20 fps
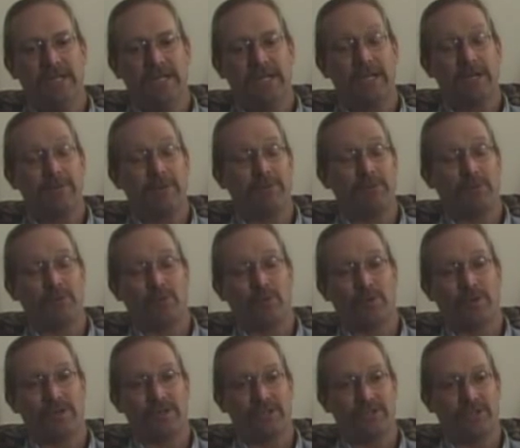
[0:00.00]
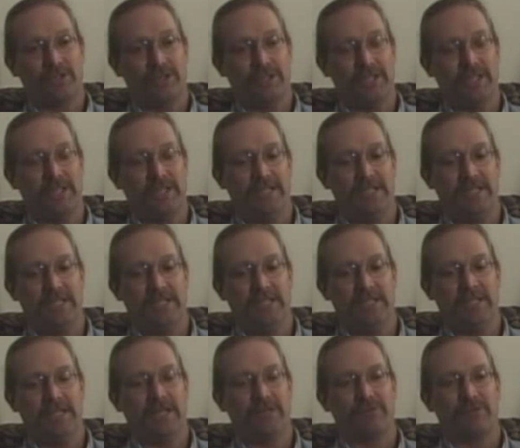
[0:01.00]
come up with works that
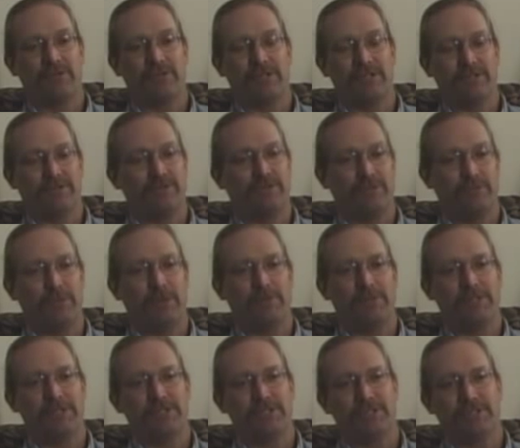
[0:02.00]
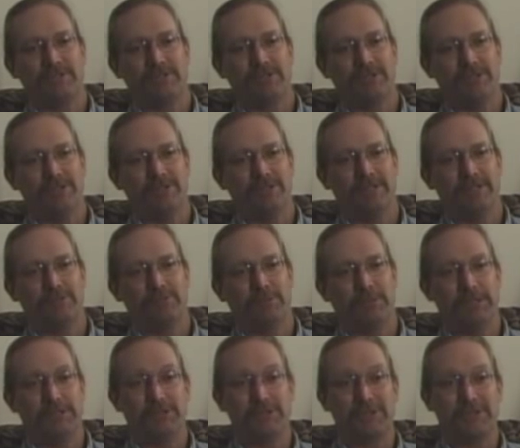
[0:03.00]
he never lived to publish. So that's
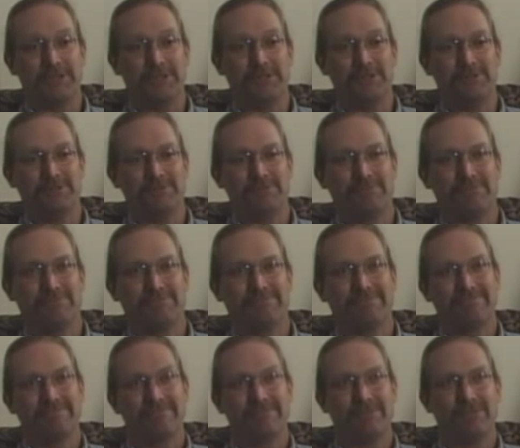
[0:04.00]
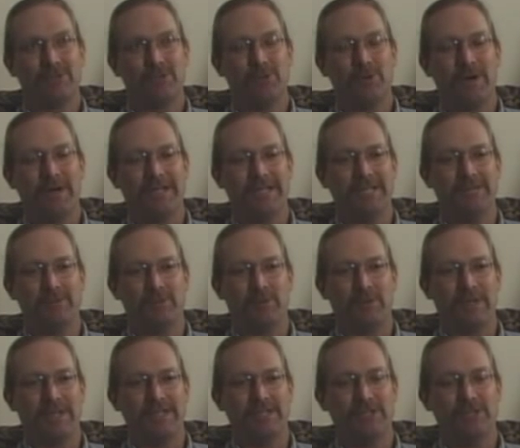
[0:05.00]
basically who I am and
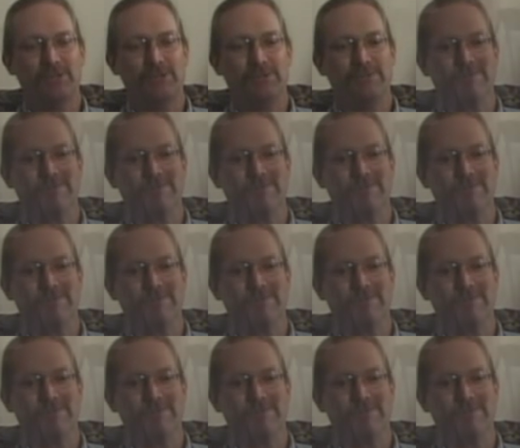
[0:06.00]
what I do.